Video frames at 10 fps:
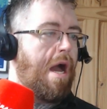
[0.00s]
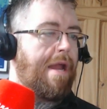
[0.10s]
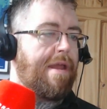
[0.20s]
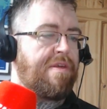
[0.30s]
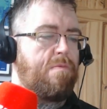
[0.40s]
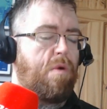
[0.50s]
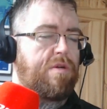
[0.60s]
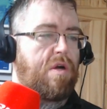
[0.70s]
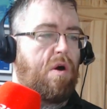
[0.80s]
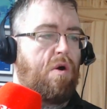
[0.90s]
And I think
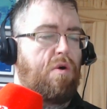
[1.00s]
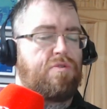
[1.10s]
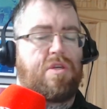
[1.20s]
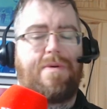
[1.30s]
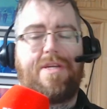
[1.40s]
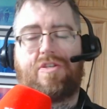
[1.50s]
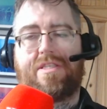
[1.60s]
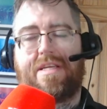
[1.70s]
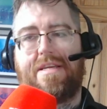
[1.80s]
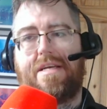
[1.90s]
what's also
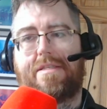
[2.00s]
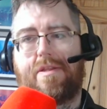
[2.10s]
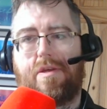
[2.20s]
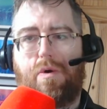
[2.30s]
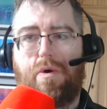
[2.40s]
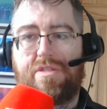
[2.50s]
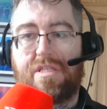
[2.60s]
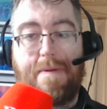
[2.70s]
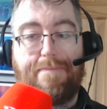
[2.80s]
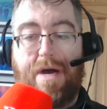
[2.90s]
interesting is the horse
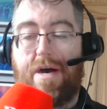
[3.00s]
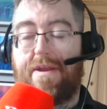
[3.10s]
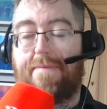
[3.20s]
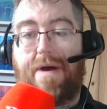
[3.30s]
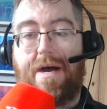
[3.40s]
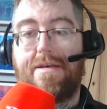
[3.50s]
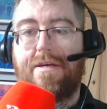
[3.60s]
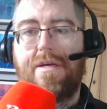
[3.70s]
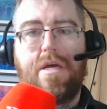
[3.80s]
has been partnered by